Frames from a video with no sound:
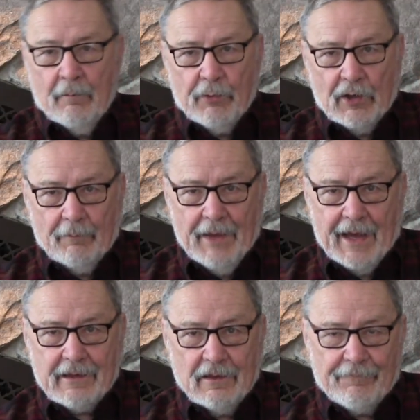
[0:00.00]
put it
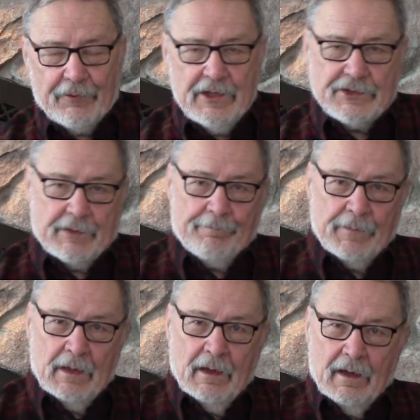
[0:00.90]
back in the freezer.
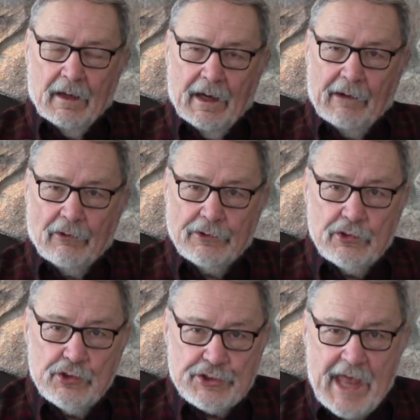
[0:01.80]
And I will
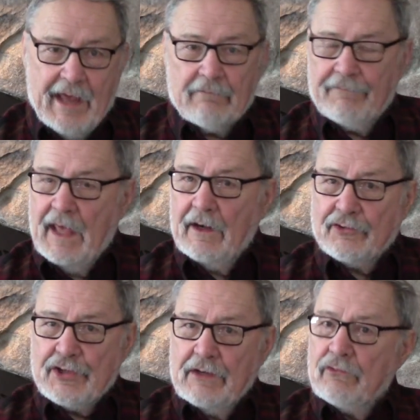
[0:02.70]
use that
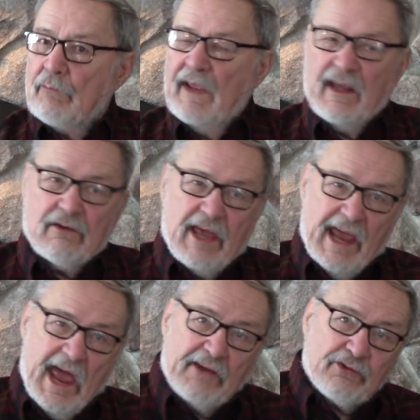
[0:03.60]
venison to make
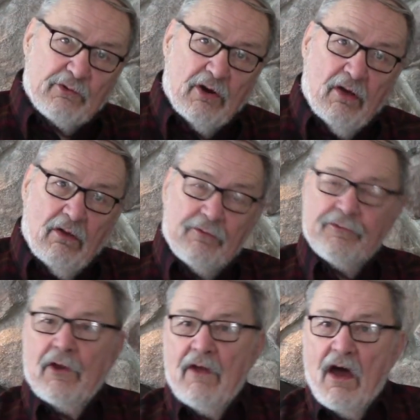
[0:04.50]
casseroles,
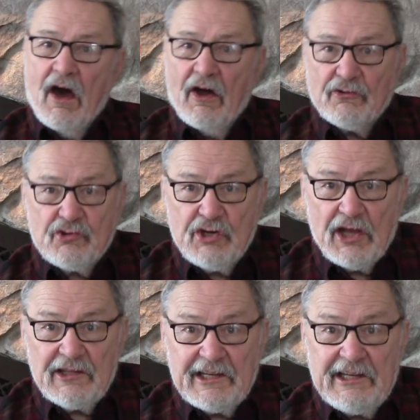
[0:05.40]

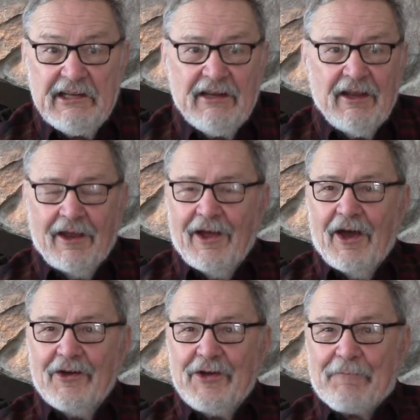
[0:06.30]
chili,
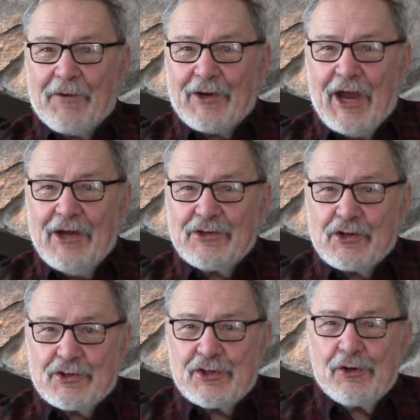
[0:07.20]
different kinds of
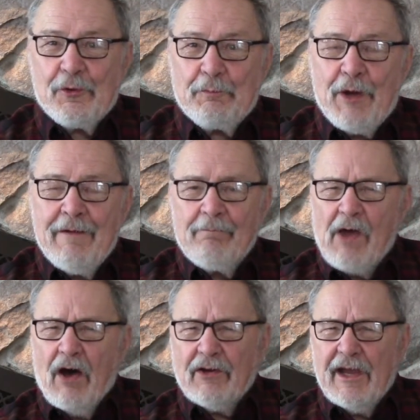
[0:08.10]
soup,
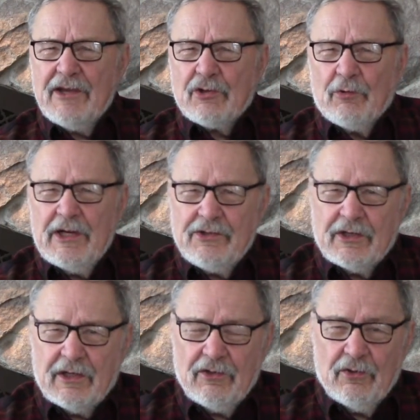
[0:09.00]
all kinds of ways
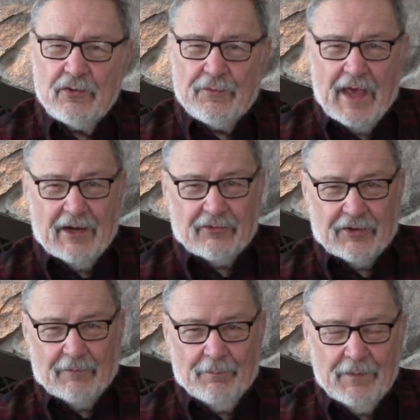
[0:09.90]
you can use
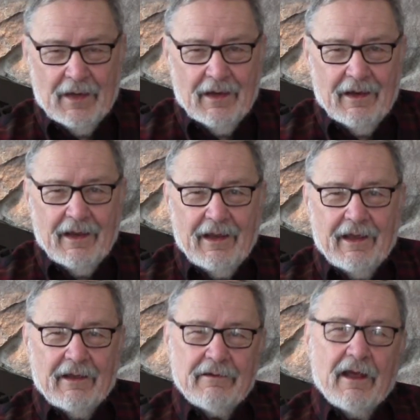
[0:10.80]
venison.
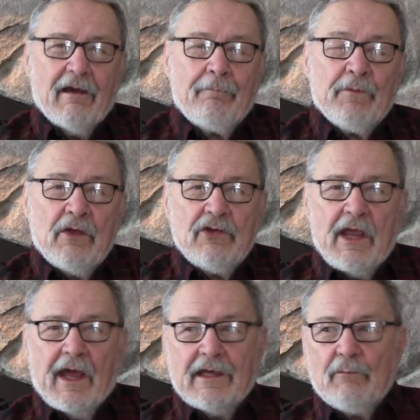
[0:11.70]
And
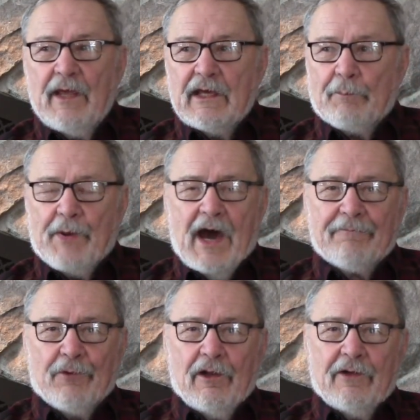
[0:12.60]
yeah, I can make a
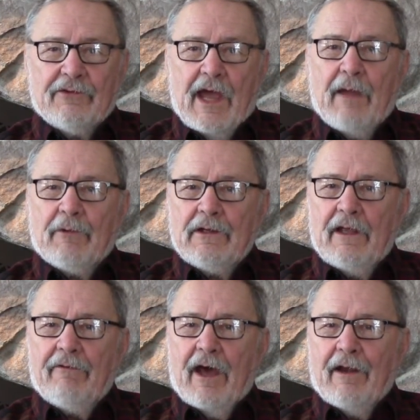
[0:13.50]
pot full at a time and
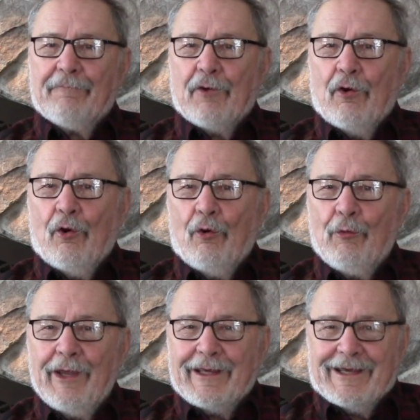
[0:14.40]
live on it for a whole
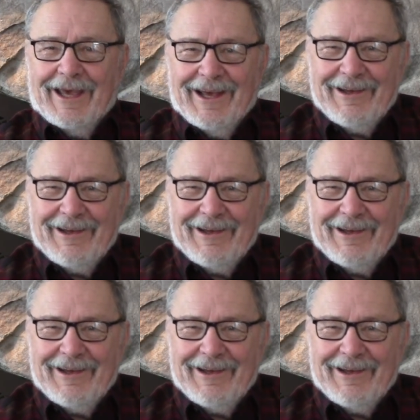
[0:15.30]
week.